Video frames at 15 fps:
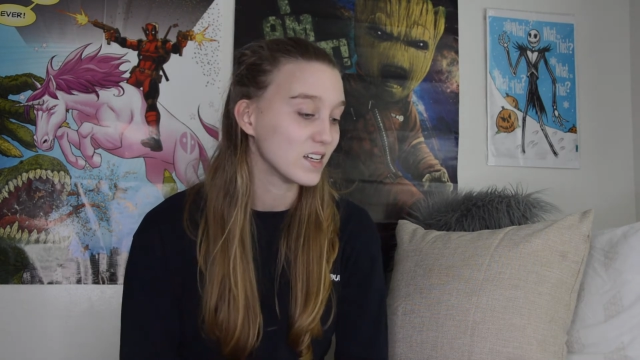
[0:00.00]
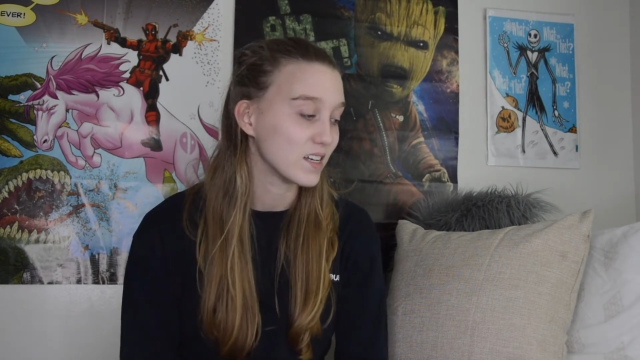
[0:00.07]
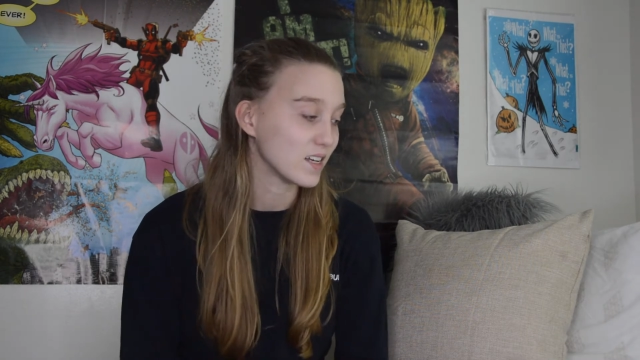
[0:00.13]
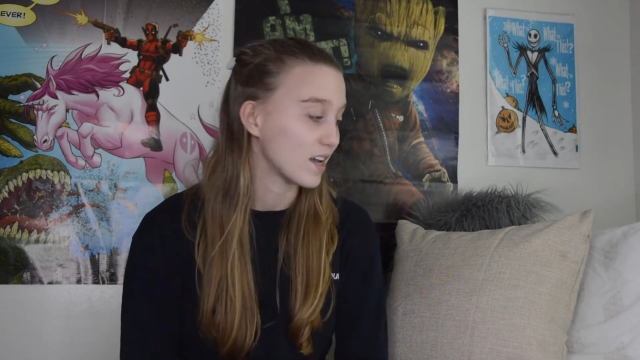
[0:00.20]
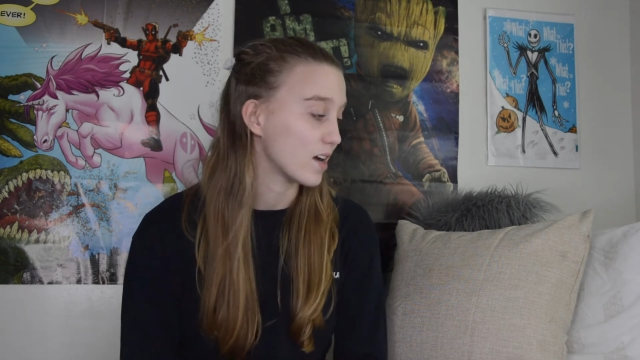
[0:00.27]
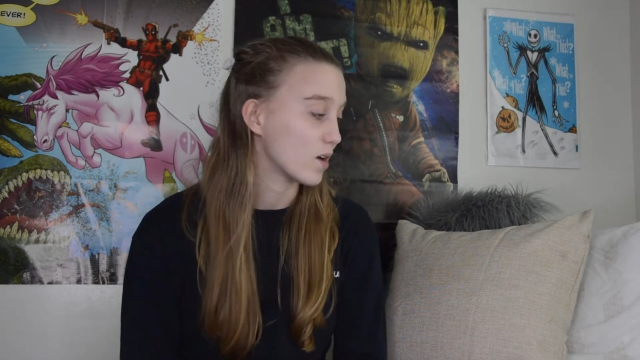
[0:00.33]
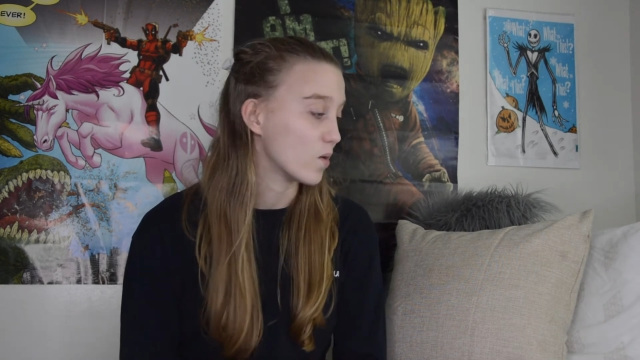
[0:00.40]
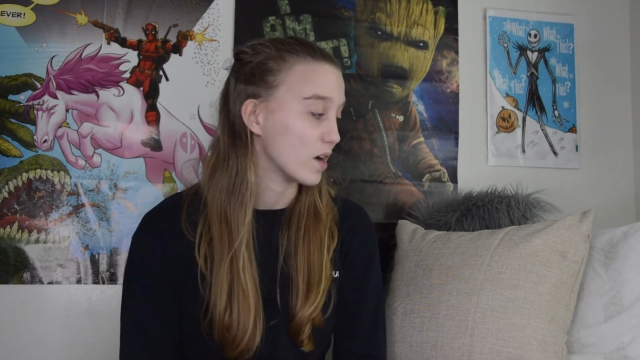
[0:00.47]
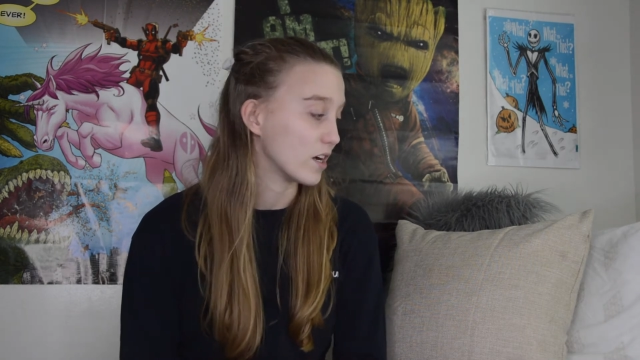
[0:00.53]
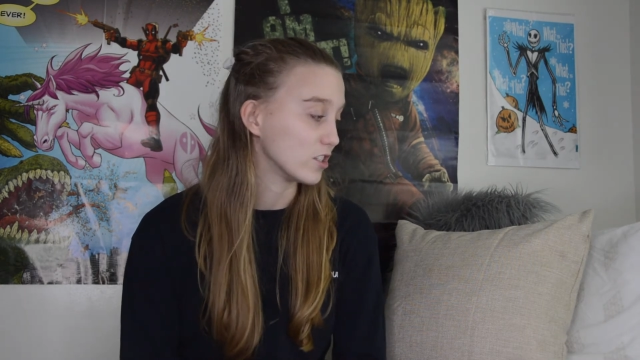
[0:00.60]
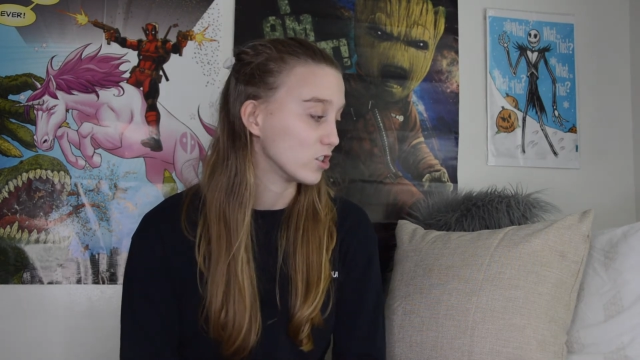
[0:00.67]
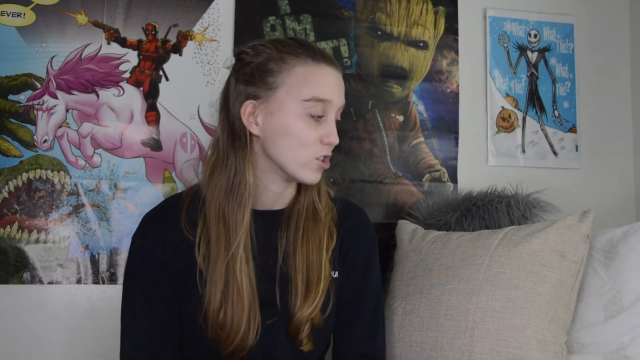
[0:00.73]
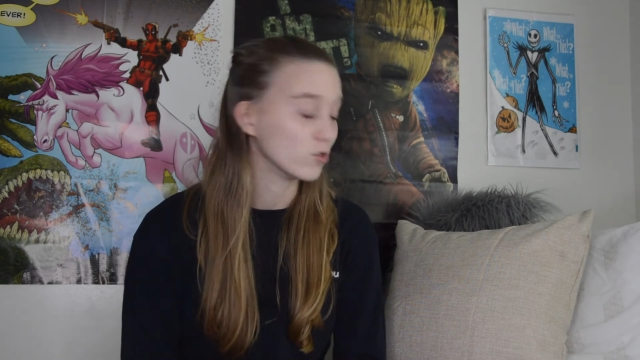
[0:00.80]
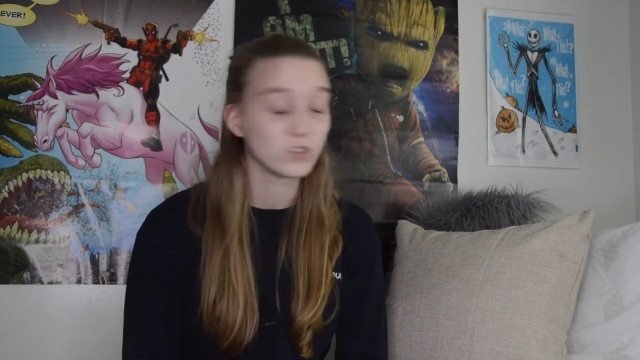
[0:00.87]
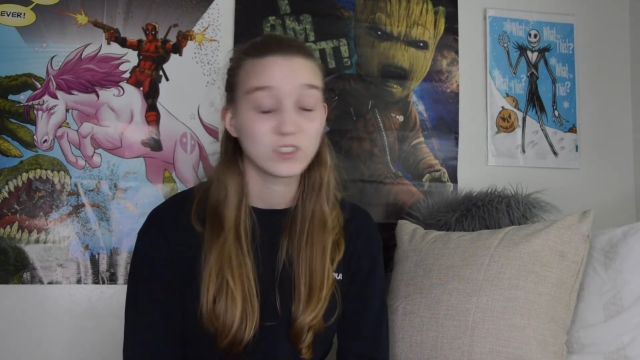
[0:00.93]
how I
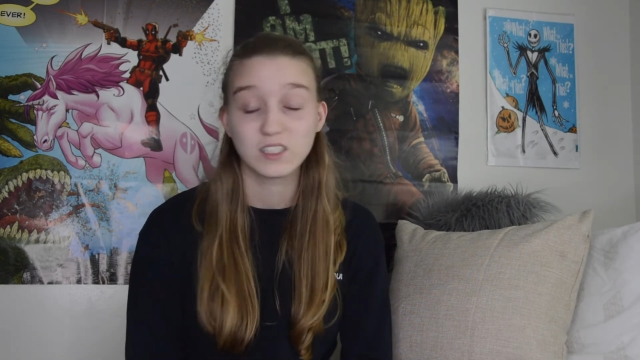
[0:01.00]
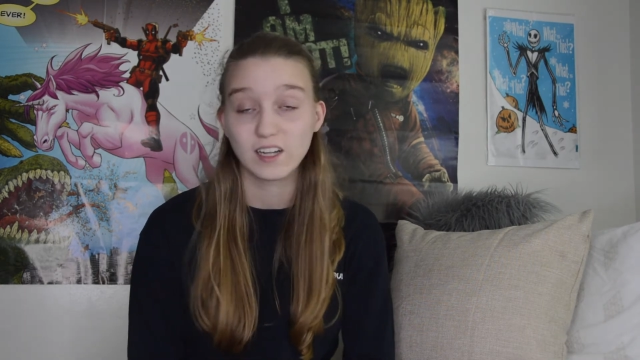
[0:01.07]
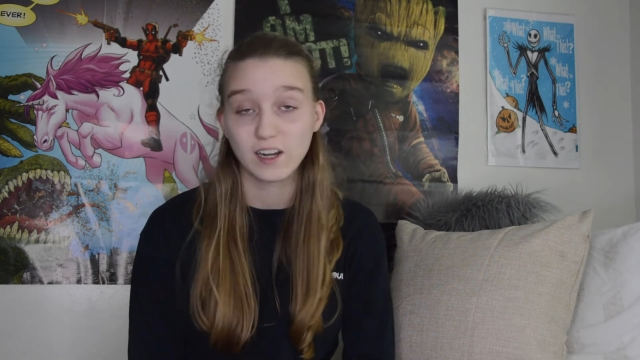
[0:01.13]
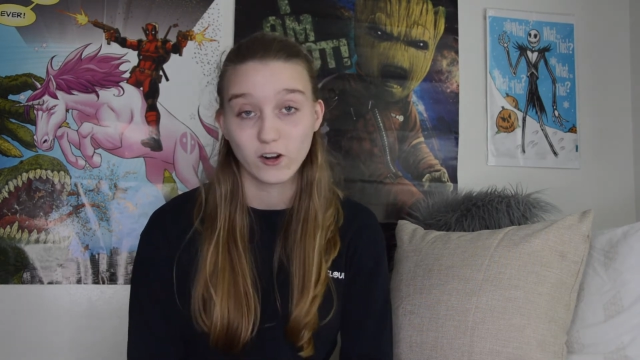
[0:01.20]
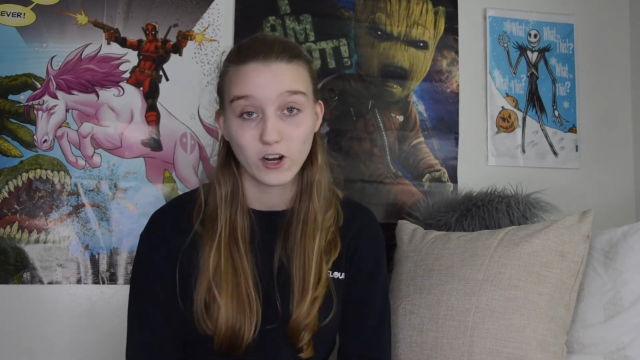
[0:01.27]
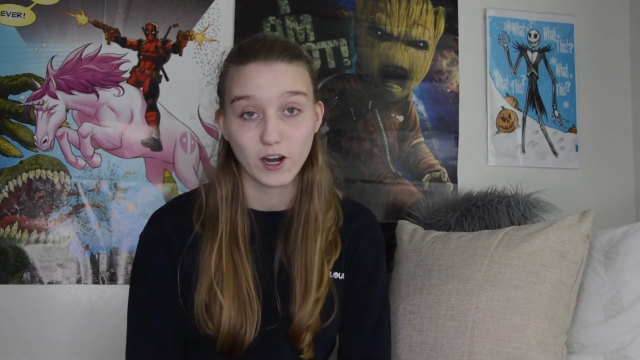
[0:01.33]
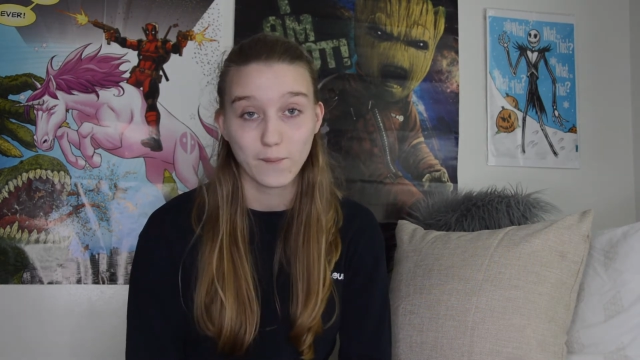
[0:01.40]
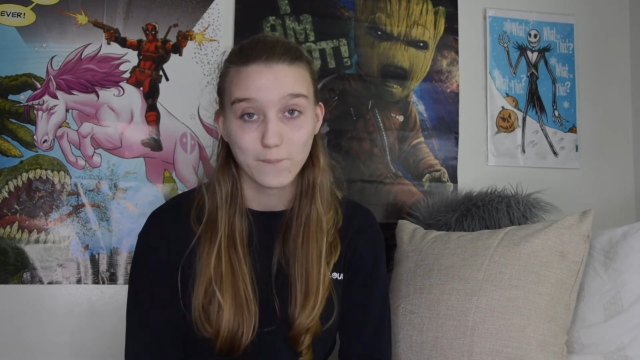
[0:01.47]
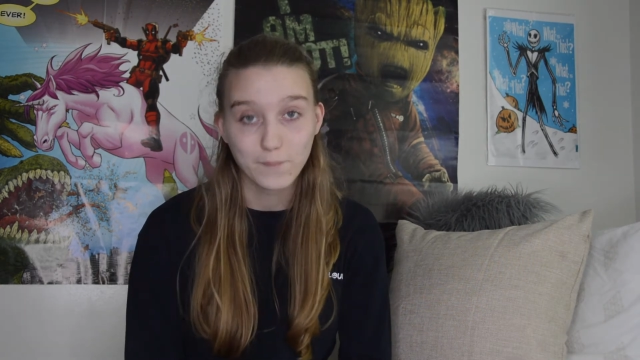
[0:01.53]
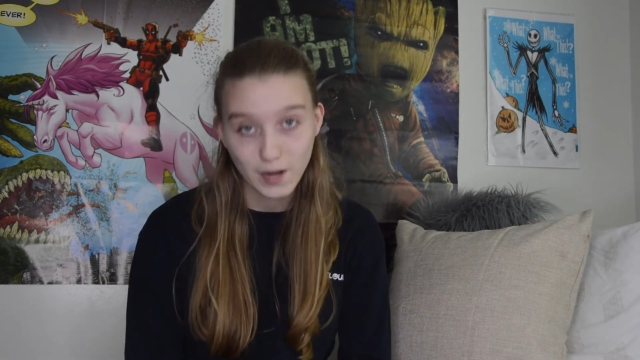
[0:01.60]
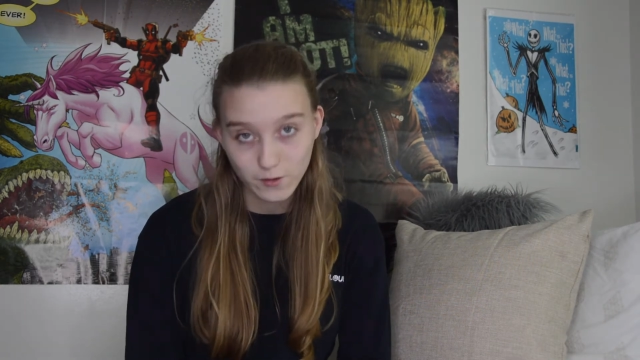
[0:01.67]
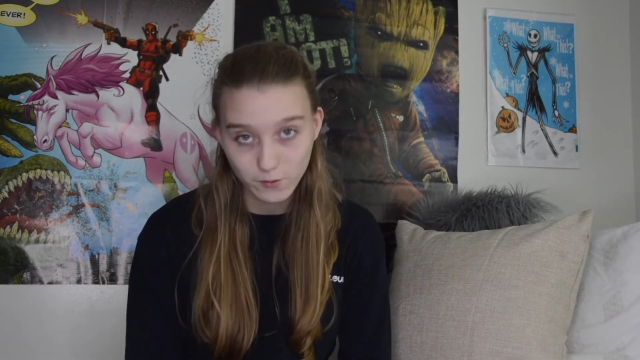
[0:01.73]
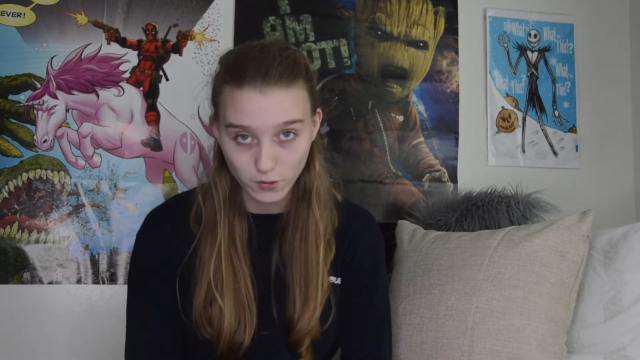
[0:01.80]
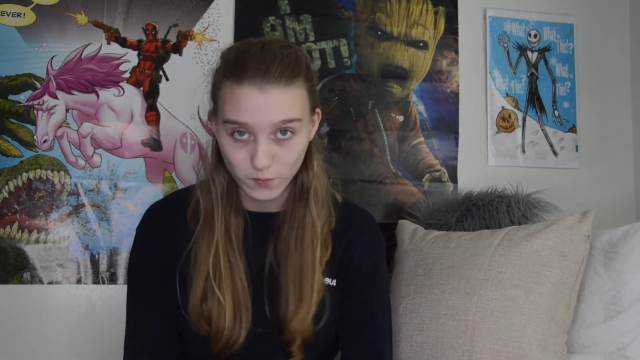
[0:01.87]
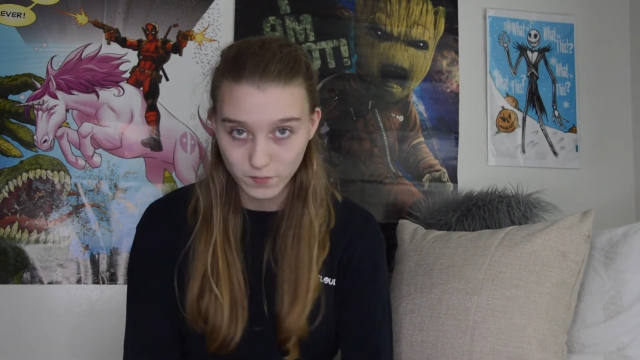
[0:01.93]
chose to decorate my
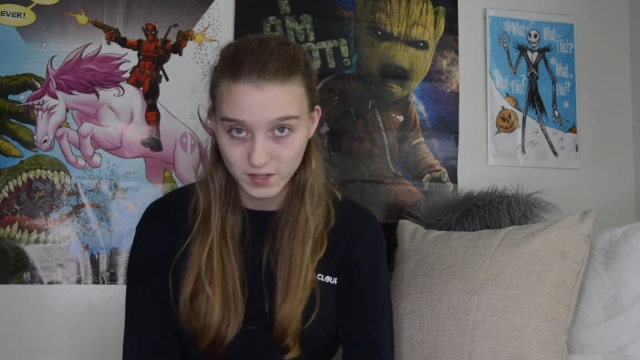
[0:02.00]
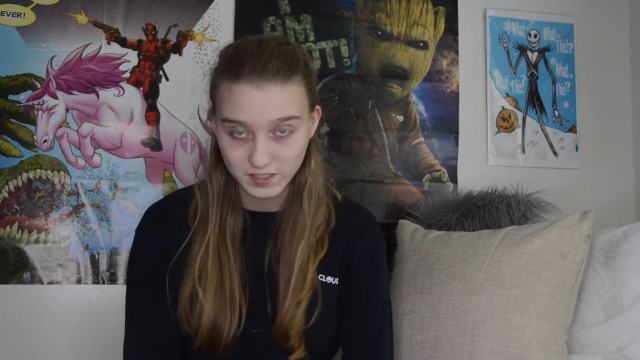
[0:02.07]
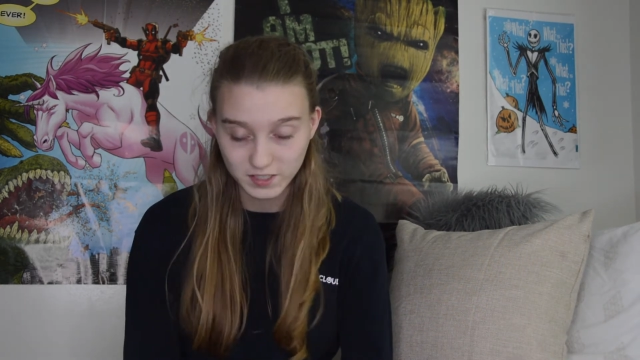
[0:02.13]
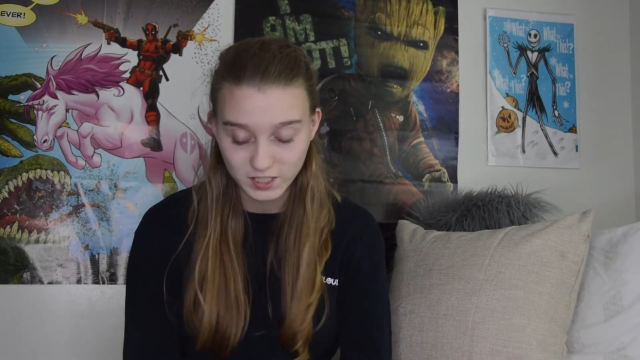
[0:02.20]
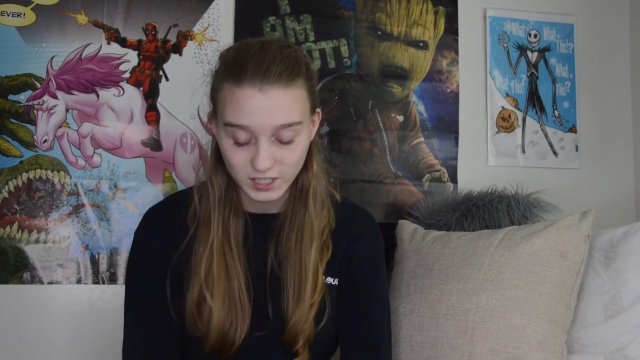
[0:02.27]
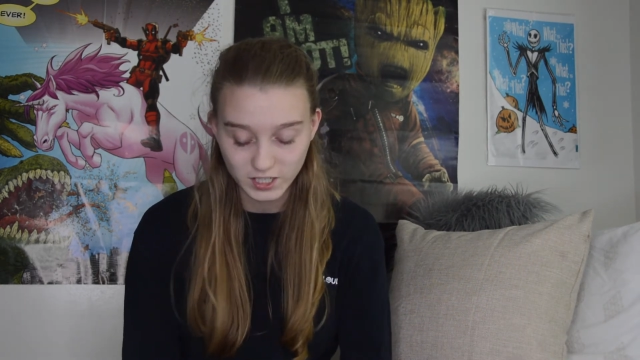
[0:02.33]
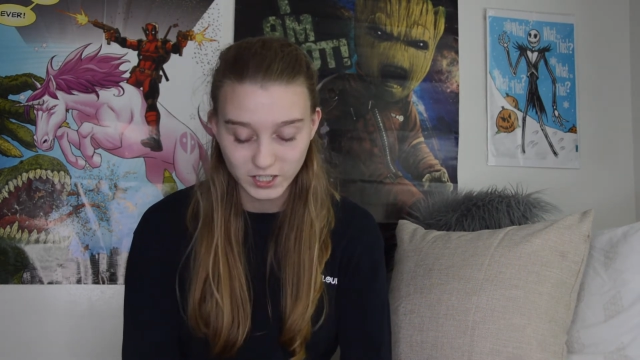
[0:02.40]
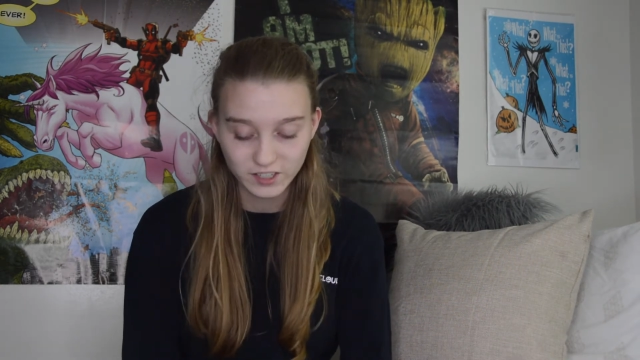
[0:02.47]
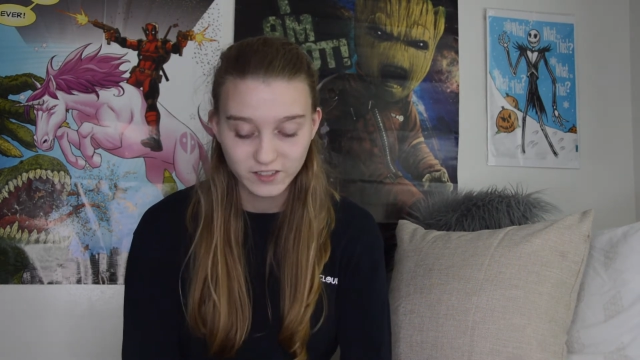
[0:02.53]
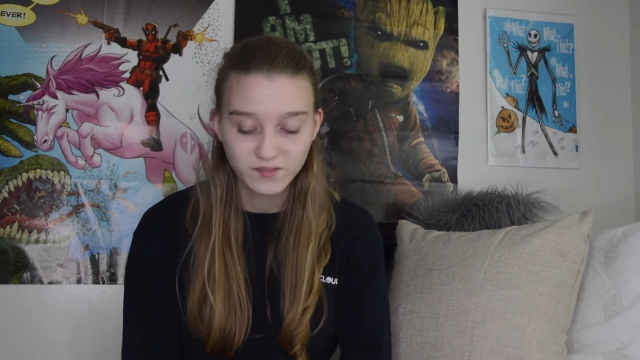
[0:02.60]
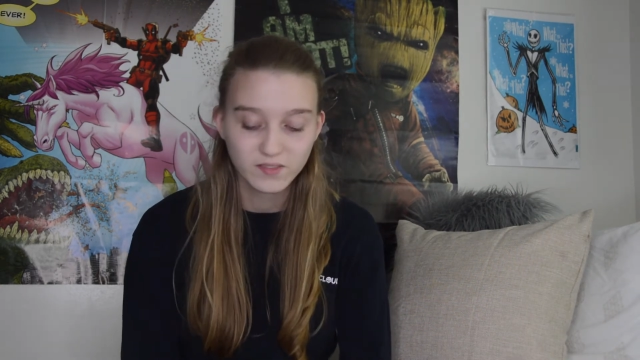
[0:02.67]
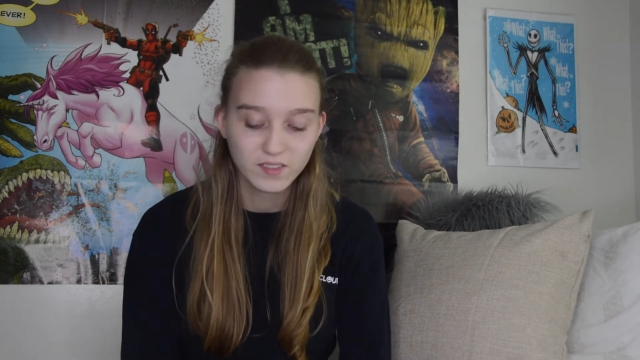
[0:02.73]
room this year.